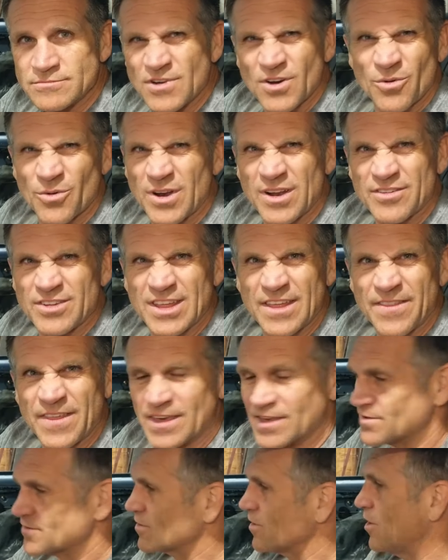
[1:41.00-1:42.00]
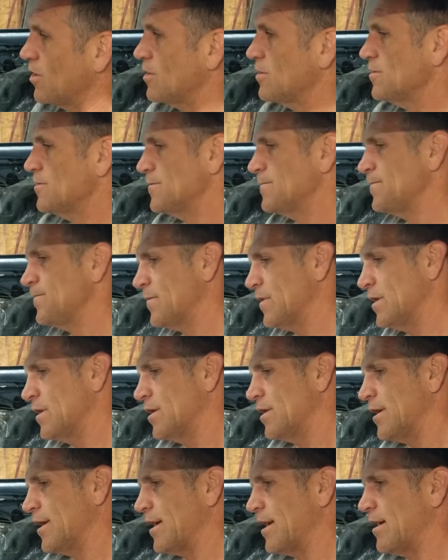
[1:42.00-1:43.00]
whatever that thing is called.
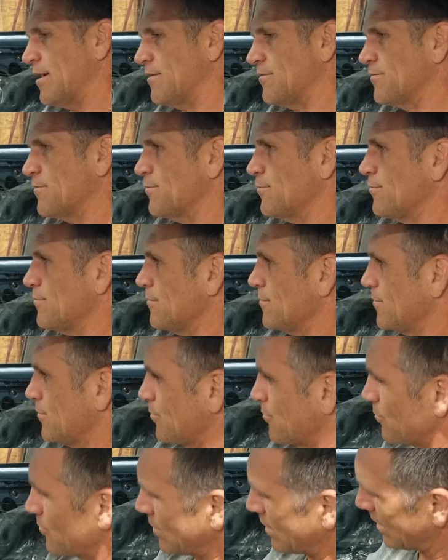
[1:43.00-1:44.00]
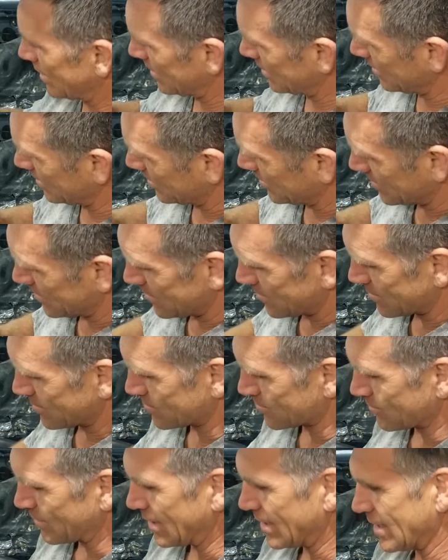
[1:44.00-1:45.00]
I have the red
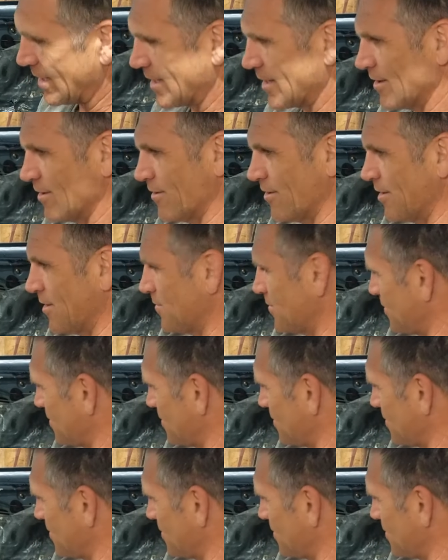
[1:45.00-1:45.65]
threading on the